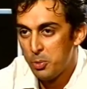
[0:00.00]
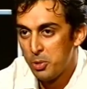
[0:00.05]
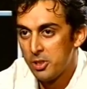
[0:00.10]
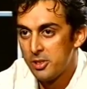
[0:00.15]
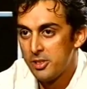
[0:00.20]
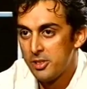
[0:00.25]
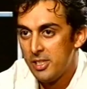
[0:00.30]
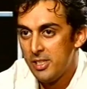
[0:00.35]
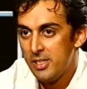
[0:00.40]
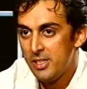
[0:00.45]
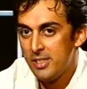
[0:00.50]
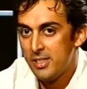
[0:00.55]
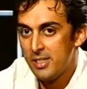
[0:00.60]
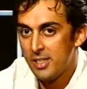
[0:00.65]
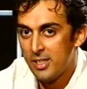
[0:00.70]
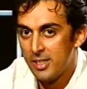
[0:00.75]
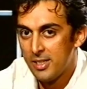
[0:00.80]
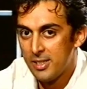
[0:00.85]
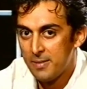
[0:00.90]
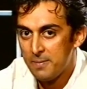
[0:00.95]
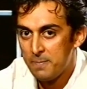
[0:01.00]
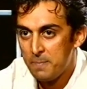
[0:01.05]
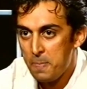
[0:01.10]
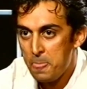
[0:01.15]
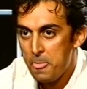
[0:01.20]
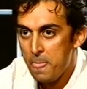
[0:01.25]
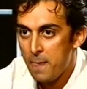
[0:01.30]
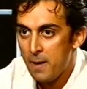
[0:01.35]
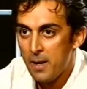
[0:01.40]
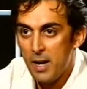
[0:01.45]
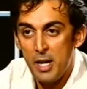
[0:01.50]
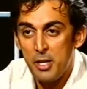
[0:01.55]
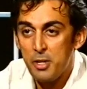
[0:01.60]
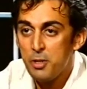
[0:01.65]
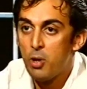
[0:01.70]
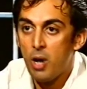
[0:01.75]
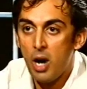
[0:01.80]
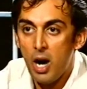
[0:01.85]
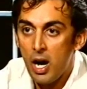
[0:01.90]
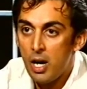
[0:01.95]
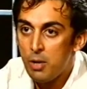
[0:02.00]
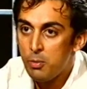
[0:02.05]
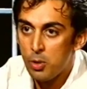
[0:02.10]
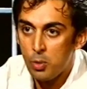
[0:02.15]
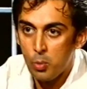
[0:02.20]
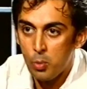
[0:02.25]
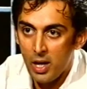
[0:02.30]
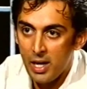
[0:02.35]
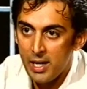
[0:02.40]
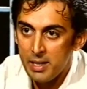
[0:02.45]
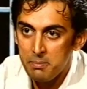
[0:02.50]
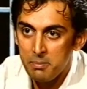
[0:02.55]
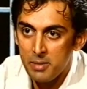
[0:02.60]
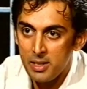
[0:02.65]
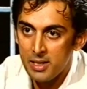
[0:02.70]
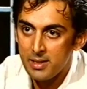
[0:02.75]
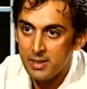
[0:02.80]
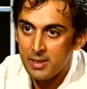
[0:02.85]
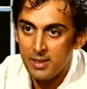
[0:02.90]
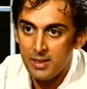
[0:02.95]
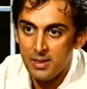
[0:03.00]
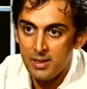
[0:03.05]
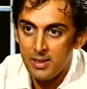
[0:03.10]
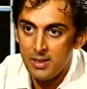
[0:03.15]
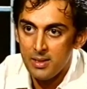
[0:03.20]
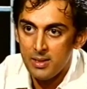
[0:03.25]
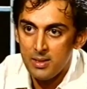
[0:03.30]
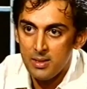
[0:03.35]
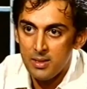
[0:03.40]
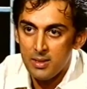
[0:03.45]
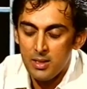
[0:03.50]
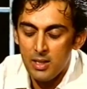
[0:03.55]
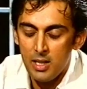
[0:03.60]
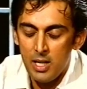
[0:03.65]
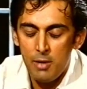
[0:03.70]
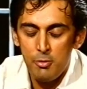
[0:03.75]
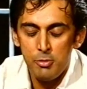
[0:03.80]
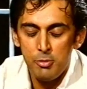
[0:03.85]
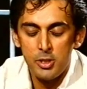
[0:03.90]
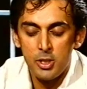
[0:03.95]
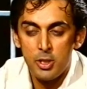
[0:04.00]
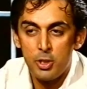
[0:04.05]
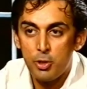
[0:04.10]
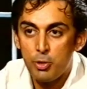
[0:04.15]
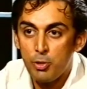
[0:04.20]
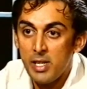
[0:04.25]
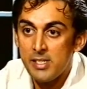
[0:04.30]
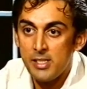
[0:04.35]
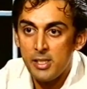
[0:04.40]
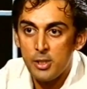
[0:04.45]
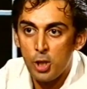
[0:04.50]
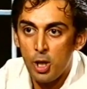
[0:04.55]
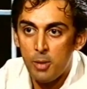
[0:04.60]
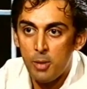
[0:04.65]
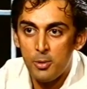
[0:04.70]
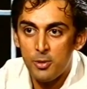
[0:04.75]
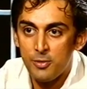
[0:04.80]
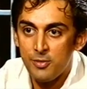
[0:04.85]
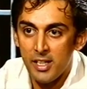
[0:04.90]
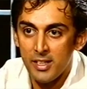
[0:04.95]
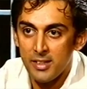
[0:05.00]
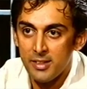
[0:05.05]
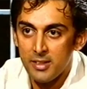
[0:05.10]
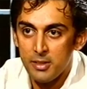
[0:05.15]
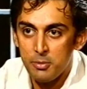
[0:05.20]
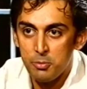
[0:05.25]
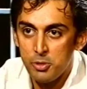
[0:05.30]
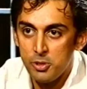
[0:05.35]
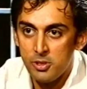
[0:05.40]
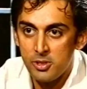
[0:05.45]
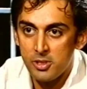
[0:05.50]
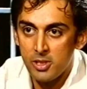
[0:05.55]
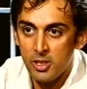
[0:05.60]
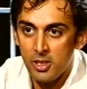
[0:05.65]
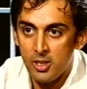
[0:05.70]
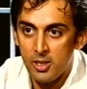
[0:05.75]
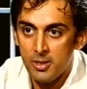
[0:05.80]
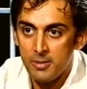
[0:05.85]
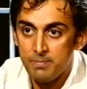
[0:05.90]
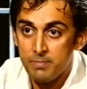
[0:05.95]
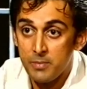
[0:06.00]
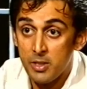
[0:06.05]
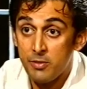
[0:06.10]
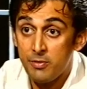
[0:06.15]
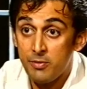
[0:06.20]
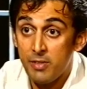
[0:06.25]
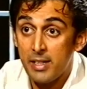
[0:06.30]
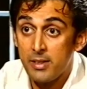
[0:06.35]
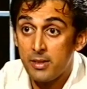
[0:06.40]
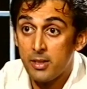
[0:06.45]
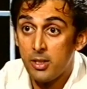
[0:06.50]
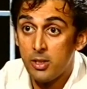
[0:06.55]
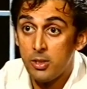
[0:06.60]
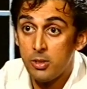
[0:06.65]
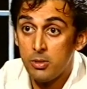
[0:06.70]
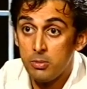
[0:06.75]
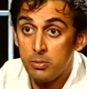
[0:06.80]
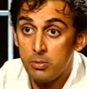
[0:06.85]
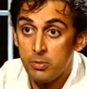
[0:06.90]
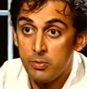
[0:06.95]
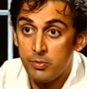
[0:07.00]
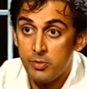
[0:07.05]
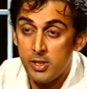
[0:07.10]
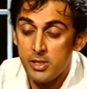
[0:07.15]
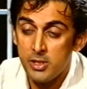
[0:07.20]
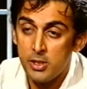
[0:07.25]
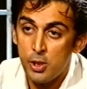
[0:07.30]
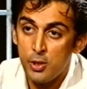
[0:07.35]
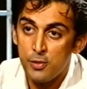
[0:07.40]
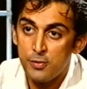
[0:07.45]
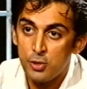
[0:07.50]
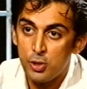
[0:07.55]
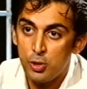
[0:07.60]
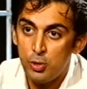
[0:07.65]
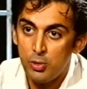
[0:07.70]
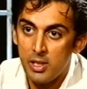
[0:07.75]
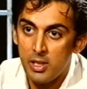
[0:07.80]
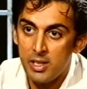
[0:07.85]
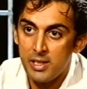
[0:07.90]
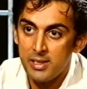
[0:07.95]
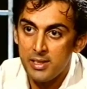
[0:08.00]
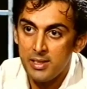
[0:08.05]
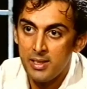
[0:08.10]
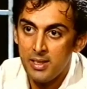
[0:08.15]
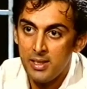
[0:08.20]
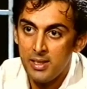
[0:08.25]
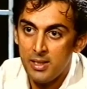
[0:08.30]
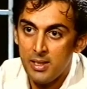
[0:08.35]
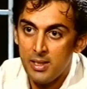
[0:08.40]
He was. He. Uh, I don't know how or why, but I was a crazy Thomo fan. It was, um, in fact, the first day of school, I